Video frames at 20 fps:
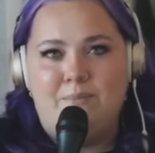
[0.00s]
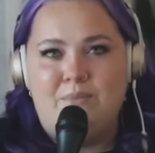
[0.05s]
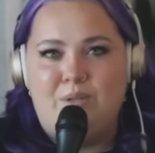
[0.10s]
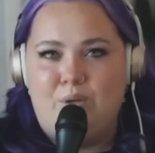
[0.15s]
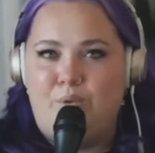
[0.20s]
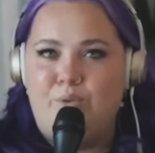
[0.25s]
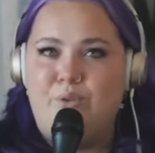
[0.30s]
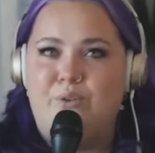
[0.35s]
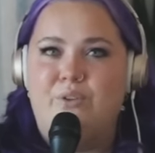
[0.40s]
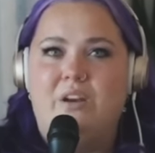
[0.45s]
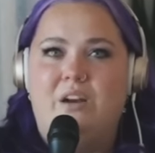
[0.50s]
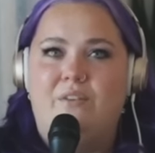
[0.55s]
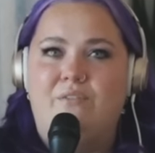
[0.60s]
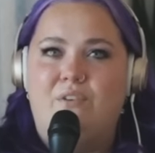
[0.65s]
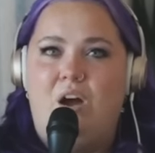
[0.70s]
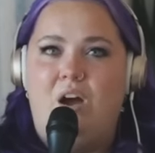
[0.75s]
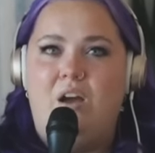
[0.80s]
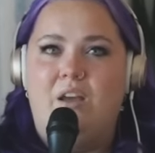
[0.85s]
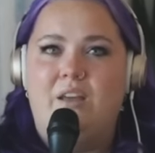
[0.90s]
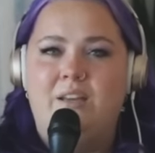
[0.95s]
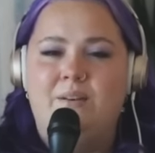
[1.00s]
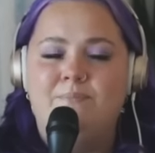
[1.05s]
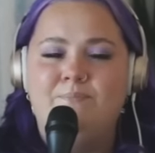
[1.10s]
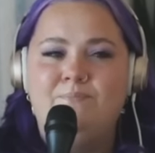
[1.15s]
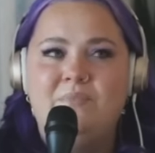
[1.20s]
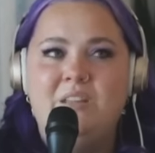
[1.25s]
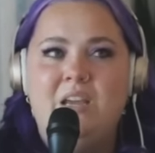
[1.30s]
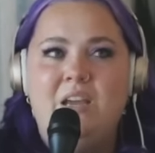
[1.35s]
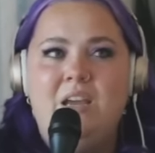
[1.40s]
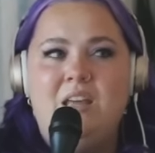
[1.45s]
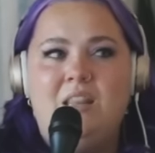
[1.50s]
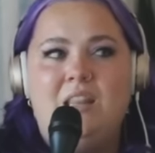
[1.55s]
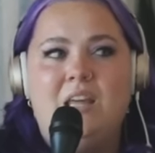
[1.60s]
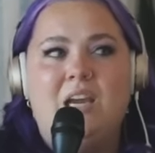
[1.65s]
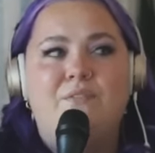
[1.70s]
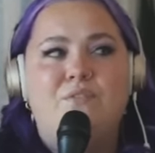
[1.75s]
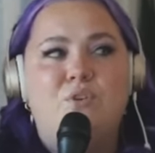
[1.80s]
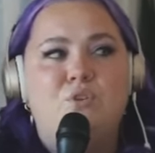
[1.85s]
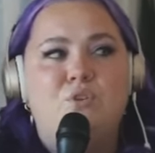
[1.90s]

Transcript: the older that I've gotten. Like, if you